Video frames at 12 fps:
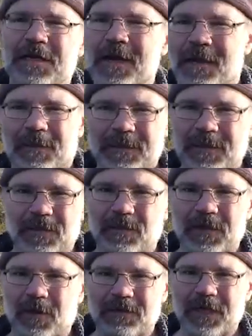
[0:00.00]
Nothing to do
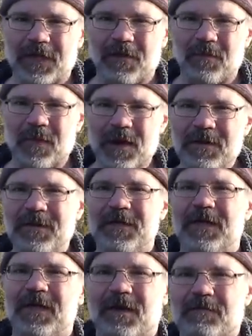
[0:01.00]
with the lockdown longbow.
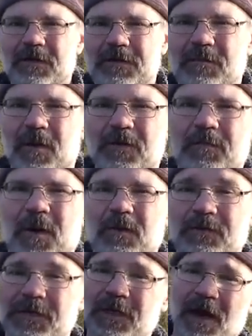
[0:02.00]
I've got some modern
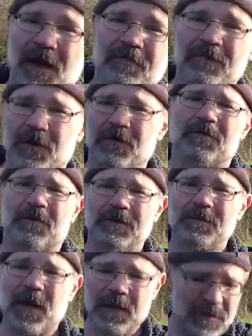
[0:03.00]
bolts, I've got a
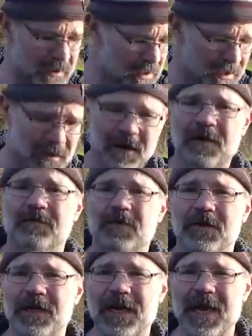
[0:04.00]
crossbow, I've
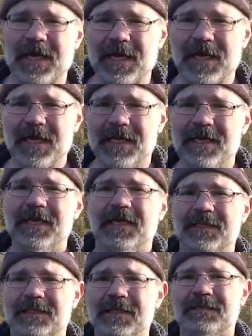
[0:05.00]
got a lake.
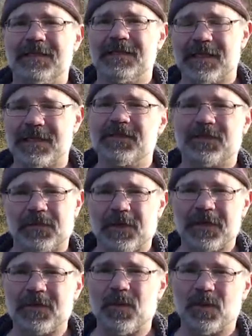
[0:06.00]
Does this thing shoot
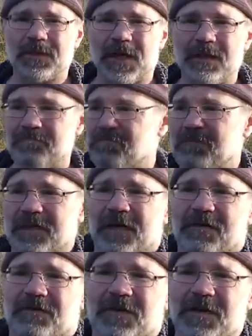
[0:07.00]
underwater?
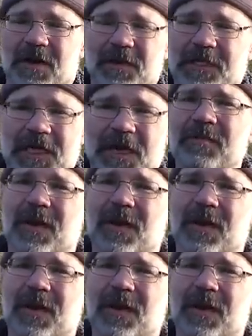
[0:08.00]
I've got no idea.